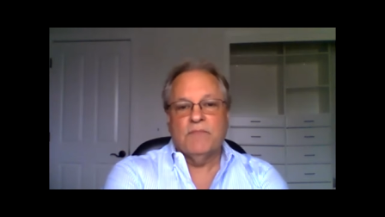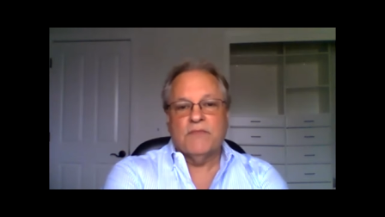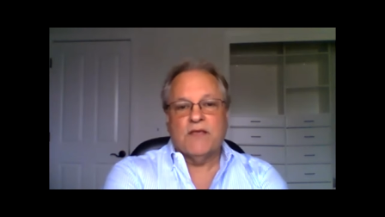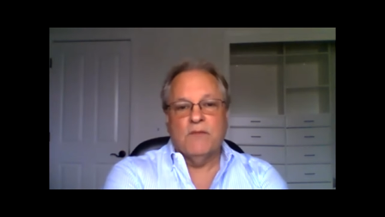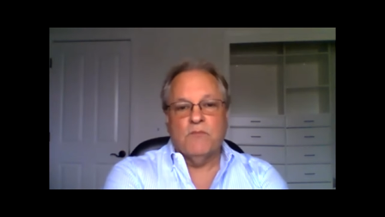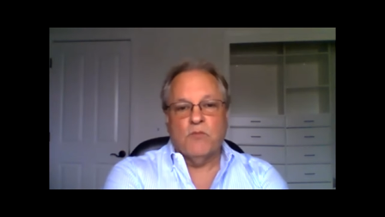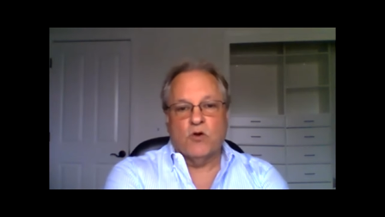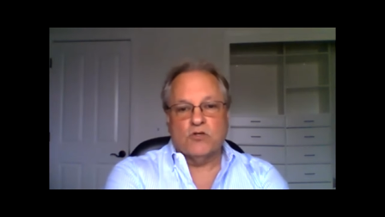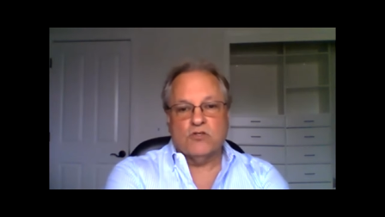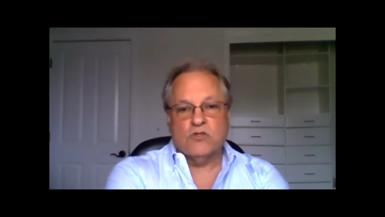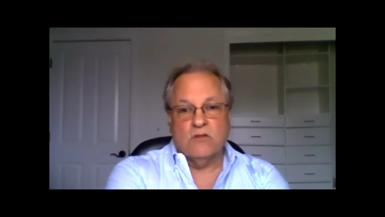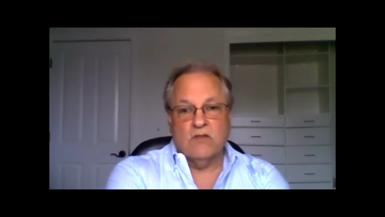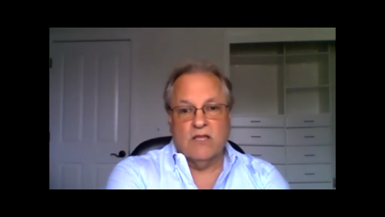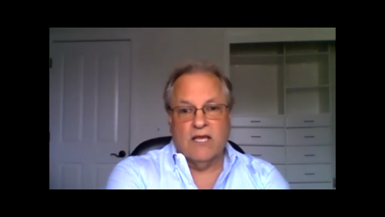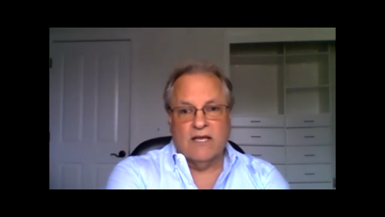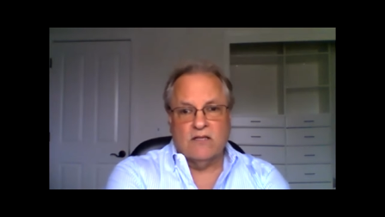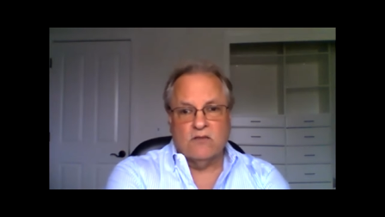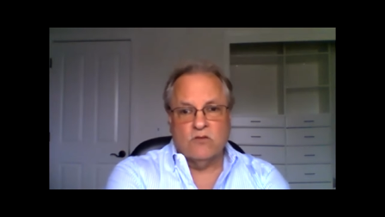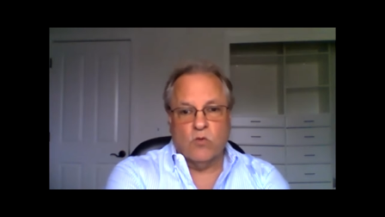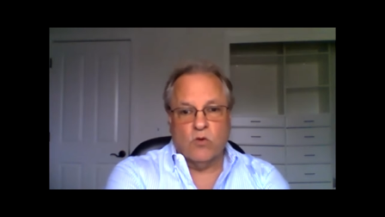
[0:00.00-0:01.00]
commercial
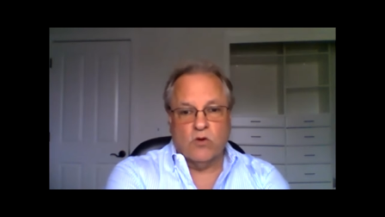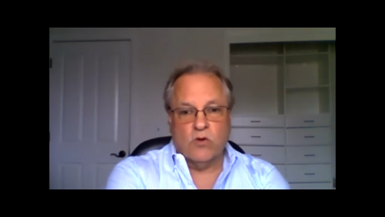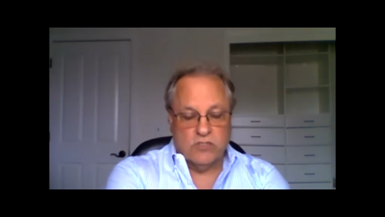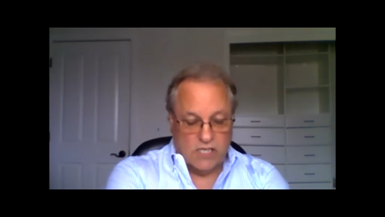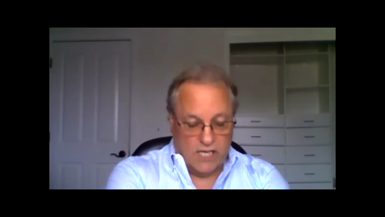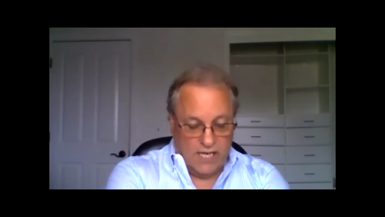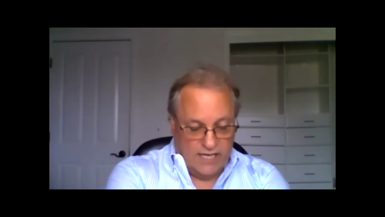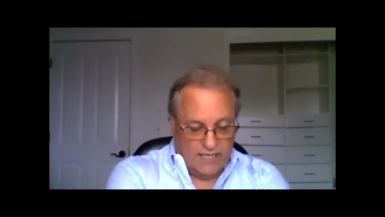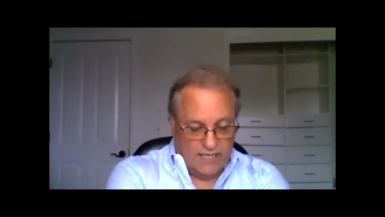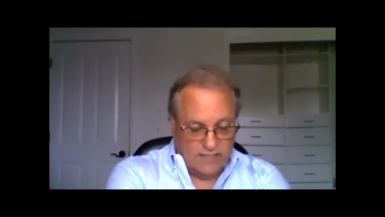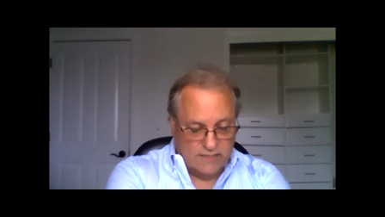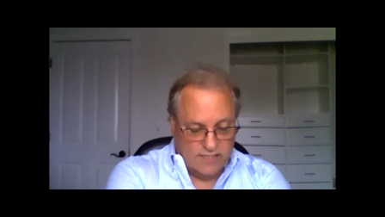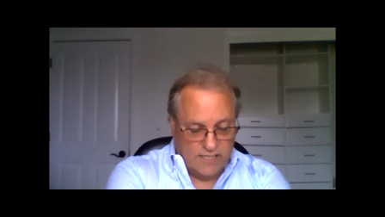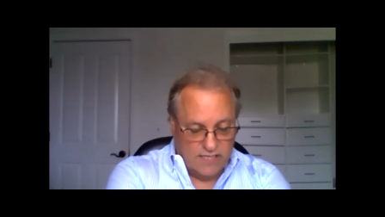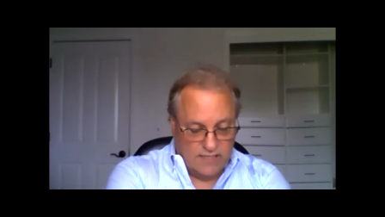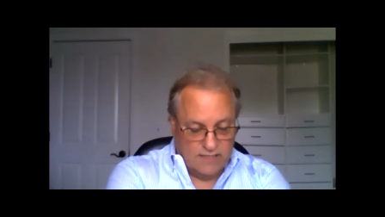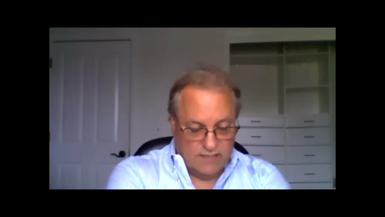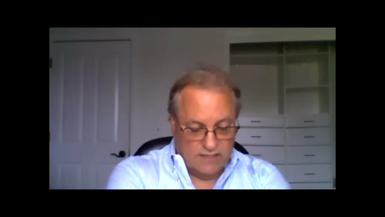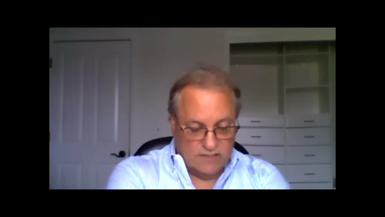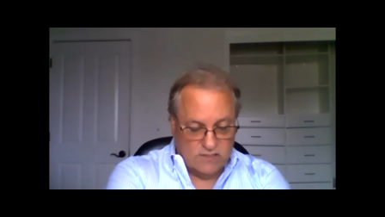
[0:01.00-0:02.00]
landlords and
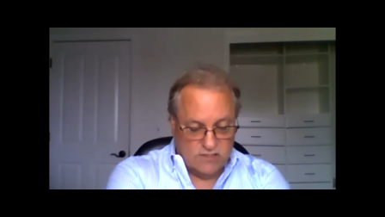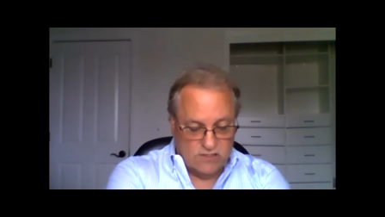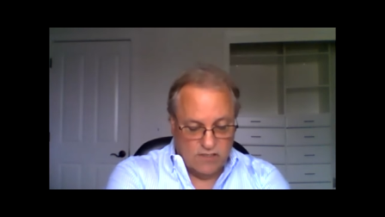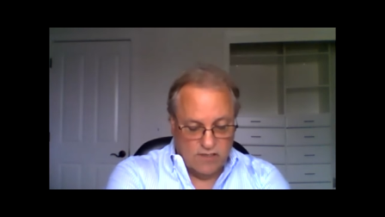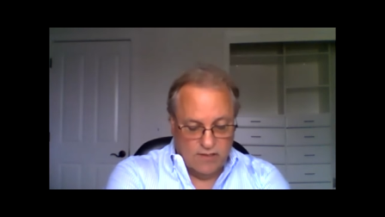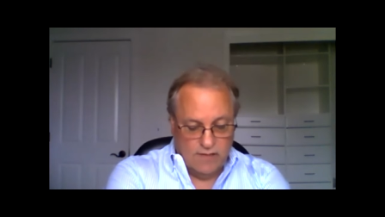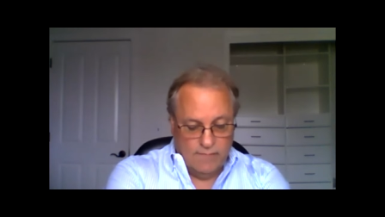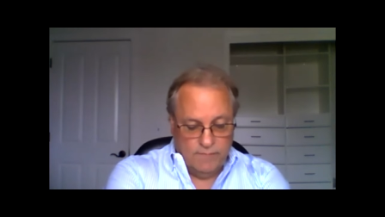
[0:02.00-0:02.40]
tenants